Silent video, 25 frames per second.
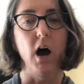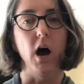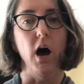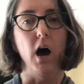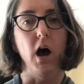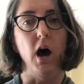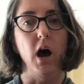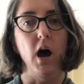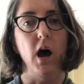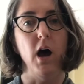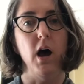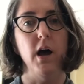
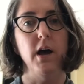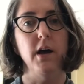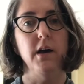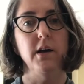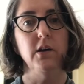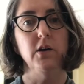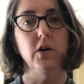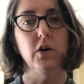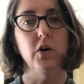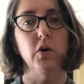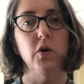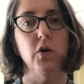
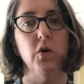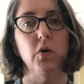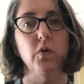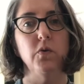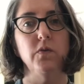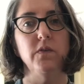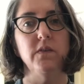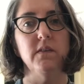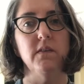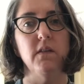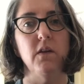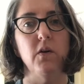I go
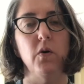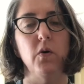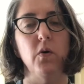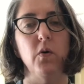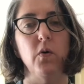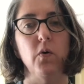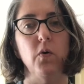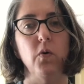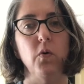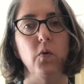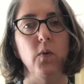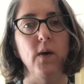
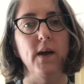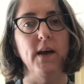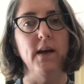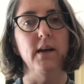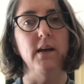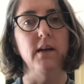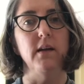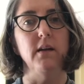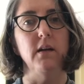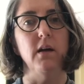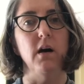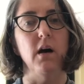slow
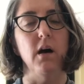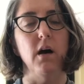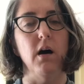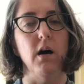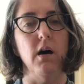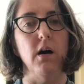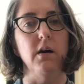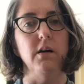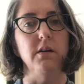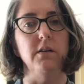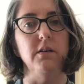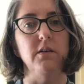and
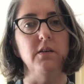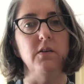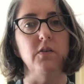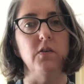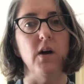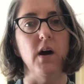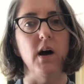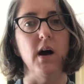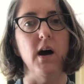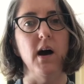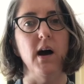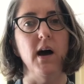on
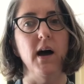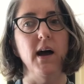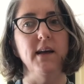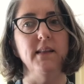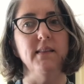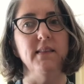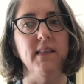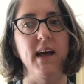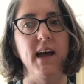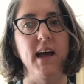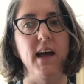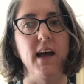dry
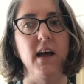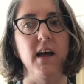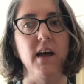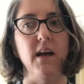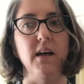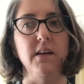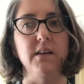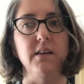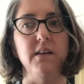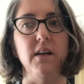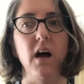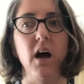
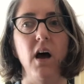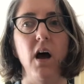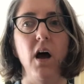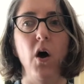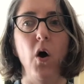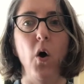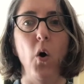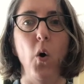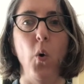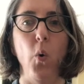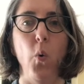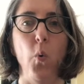land.
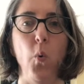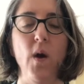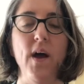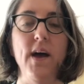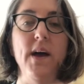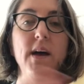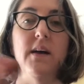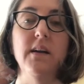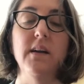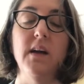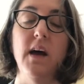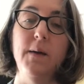
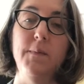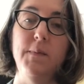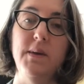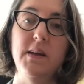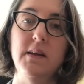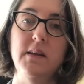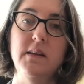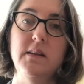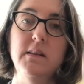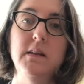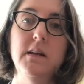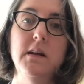When I'm
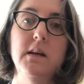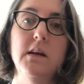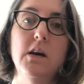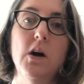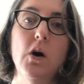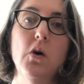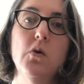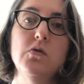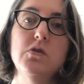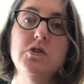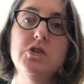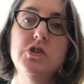in the
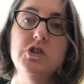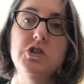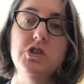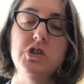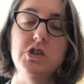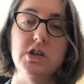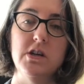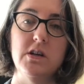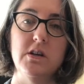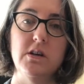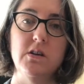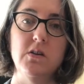
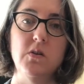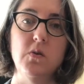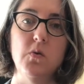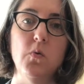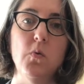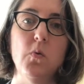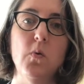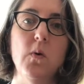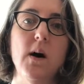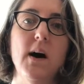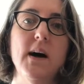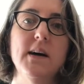
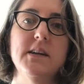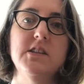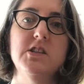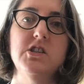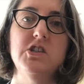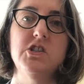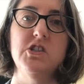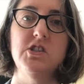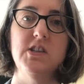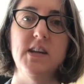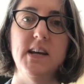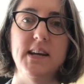ocean,
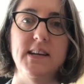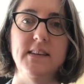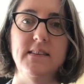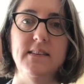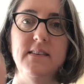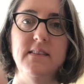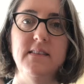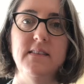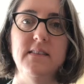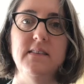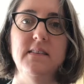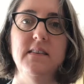watch
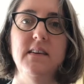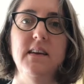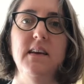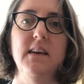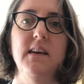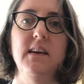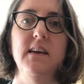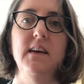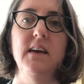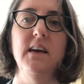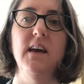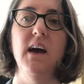and
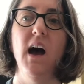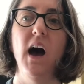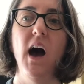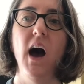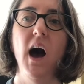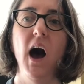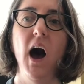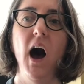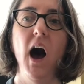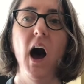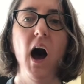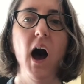see.
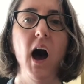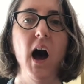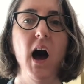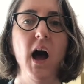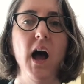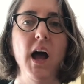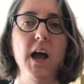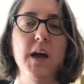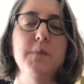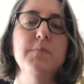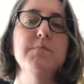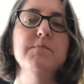
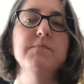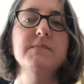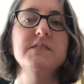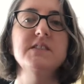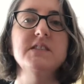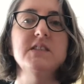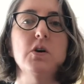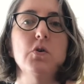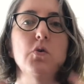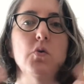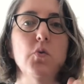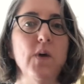I'm
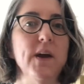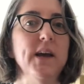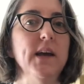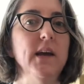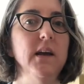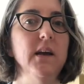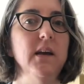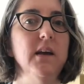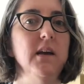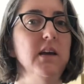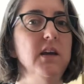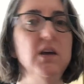so quick,
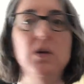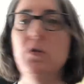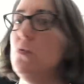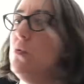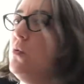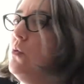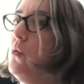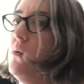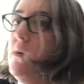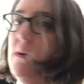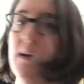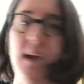
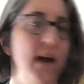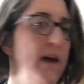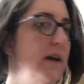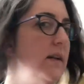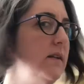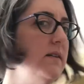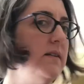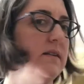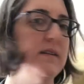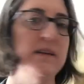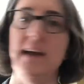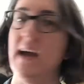you
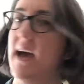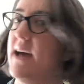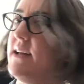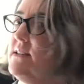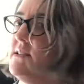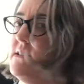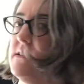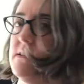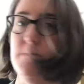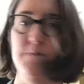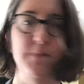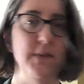can't
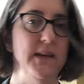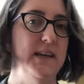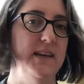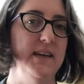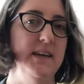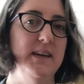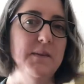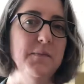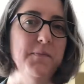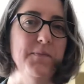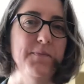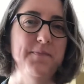catch
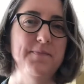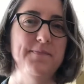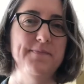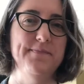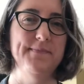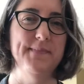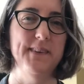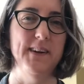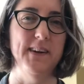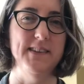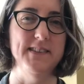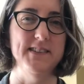me.
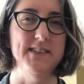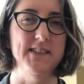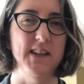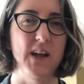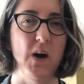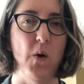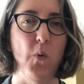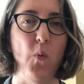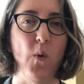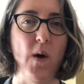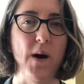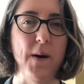All right, let's do
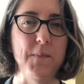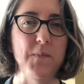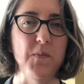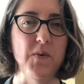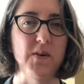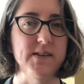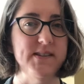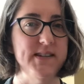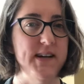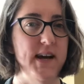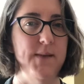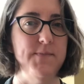that one
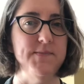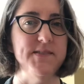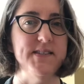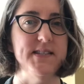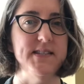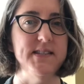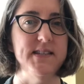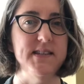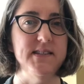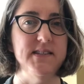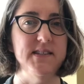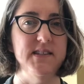more time
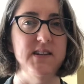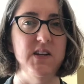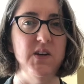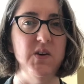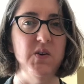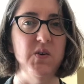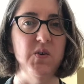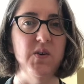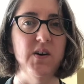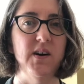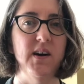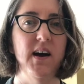since it's
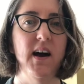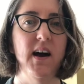new.